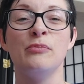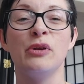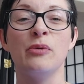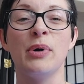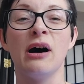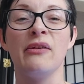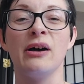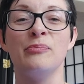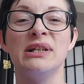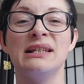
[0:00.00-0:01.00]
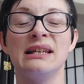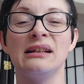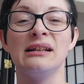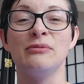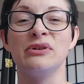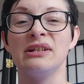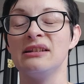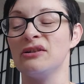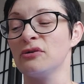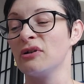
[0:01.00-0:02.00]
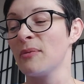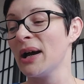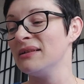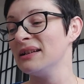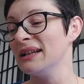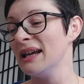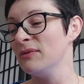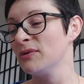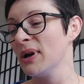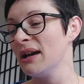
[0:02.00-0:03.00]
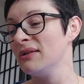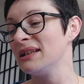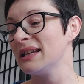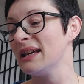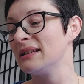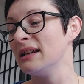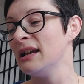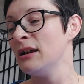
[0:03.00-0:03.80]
But the part that I'm particularly wanted to talk about today was where it says,